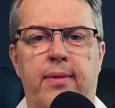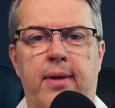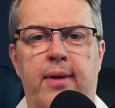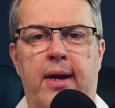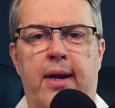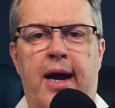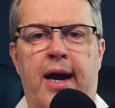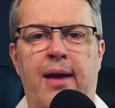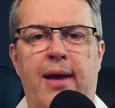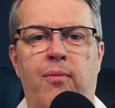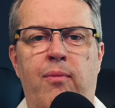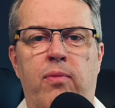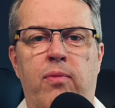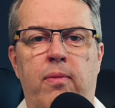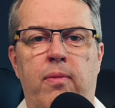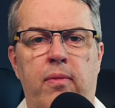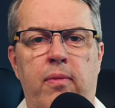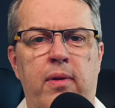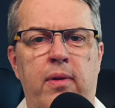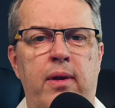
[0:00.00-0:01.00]
I am
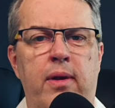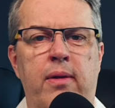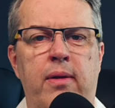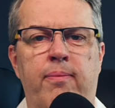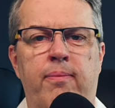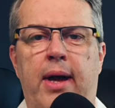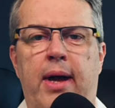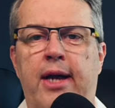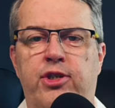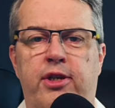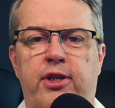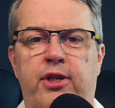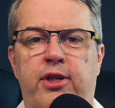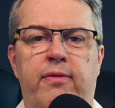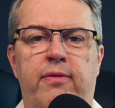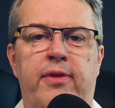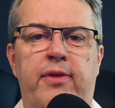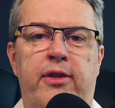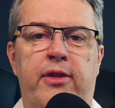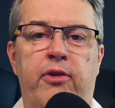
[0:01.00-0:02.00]
positive
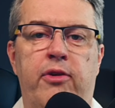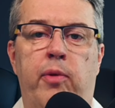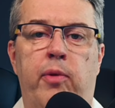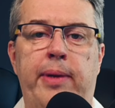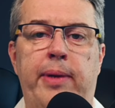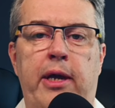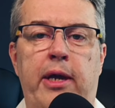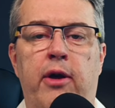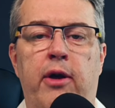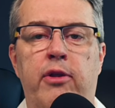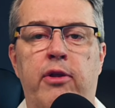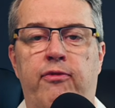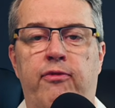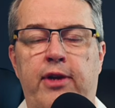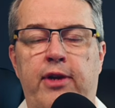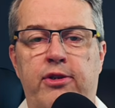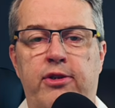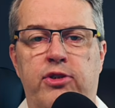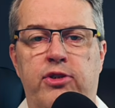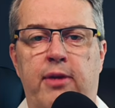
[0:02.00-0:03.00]
that there will be other
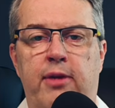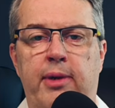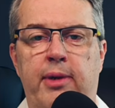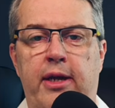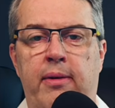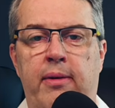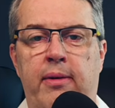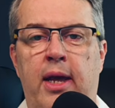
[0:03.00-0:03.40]
features coming in.